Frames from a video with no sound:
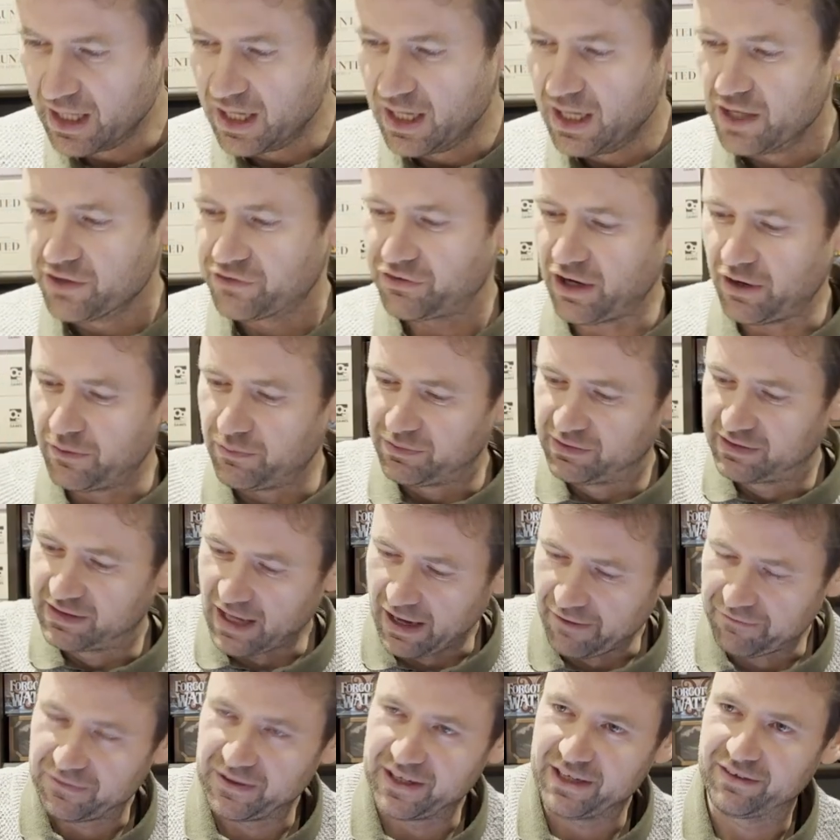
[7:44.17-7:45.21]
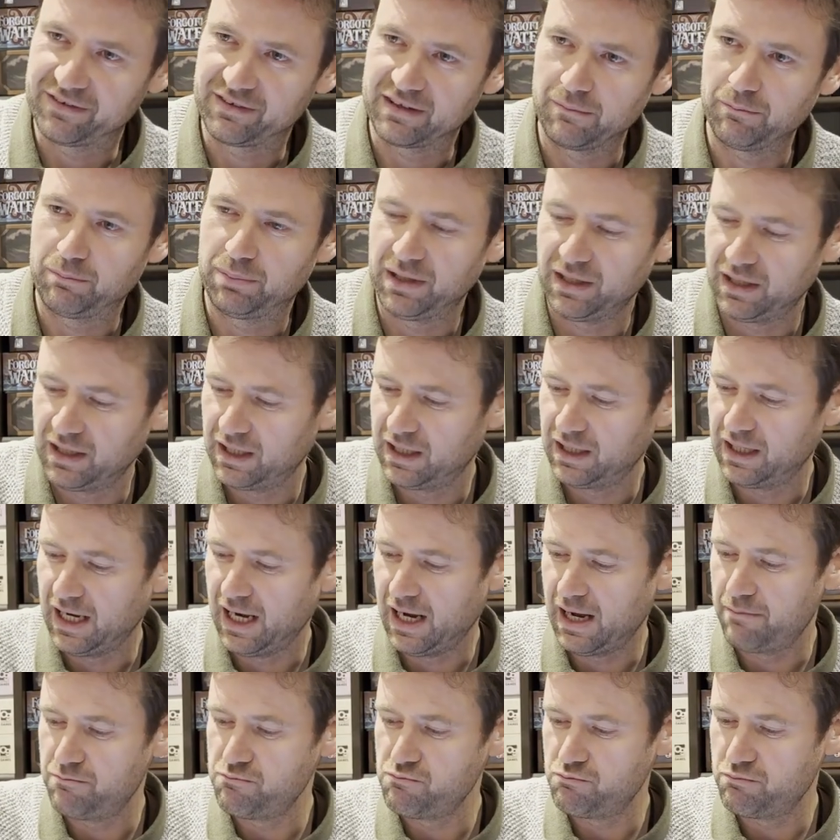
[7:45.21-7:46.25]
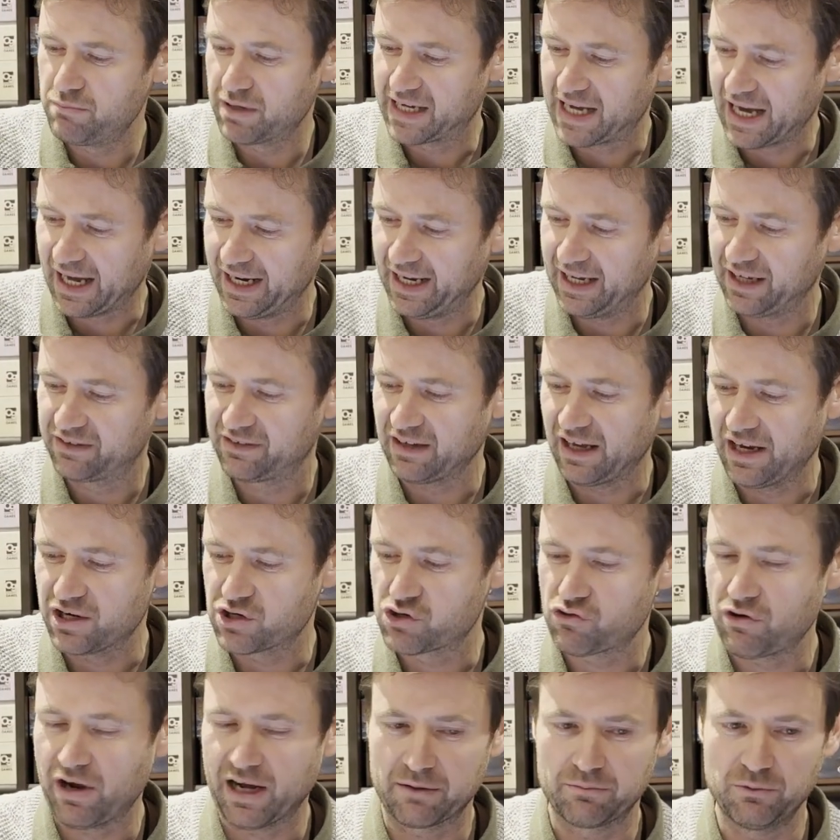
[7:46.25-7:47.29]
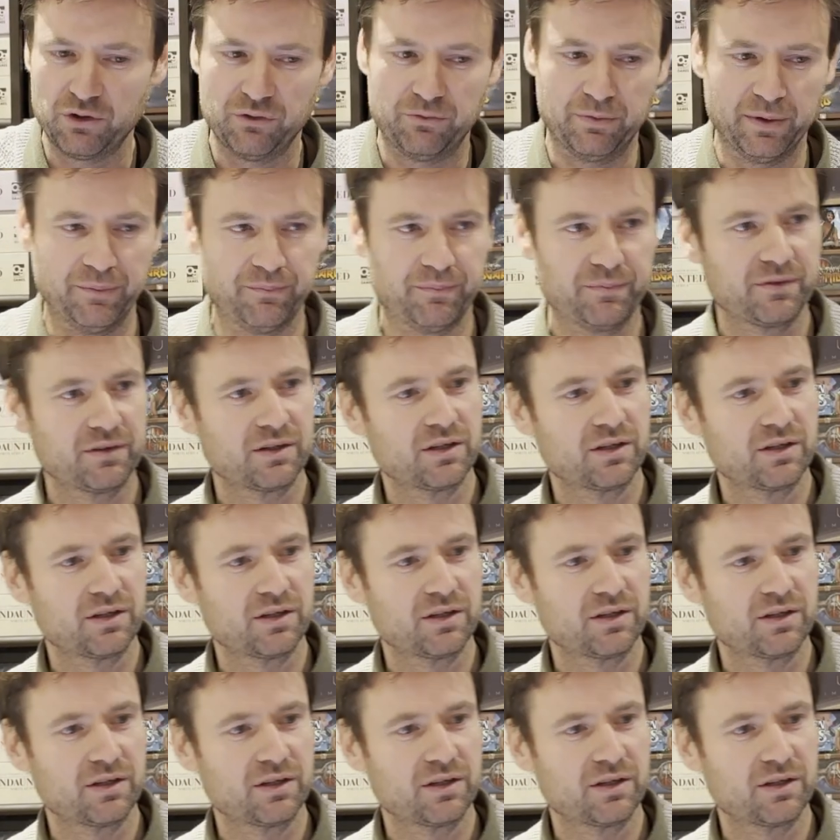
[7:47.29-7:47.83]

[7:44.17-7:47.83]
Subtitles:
So definitely simpler mechanics and track movement.